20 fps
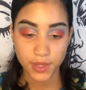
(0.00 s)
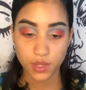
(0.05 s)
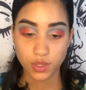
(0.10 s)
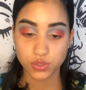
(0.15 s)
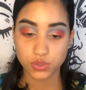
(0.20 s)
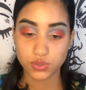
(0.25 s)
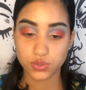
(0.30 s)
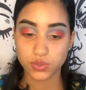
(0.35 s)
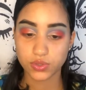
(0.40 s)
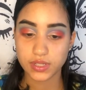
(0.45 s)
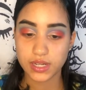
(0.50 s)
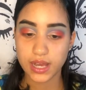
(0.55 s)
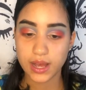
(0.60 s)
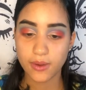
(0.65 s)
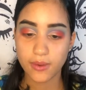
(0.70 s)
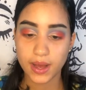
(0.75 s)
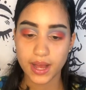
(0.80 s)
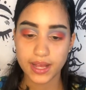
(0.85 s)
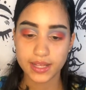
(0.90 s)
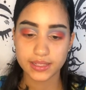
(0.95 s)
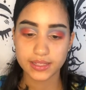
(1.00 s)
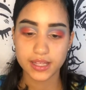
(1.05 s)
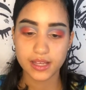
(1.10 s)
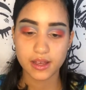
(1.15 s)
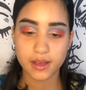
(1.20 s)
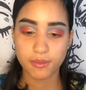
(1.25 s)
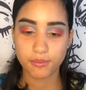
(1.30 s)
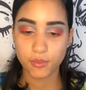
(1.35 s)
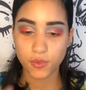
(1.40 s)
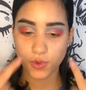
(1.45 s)
So now I think
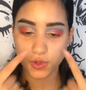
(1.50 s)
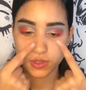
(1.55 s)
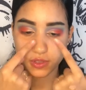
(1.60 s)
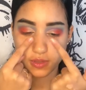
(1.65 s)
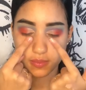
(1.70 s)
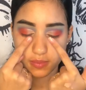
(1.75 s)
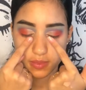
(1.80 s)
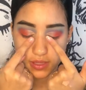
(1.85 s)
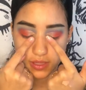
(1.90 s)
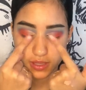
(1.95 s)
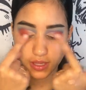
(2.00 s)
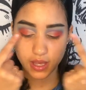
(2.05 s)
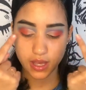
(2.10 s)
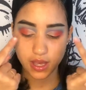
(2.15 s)
I'm going to be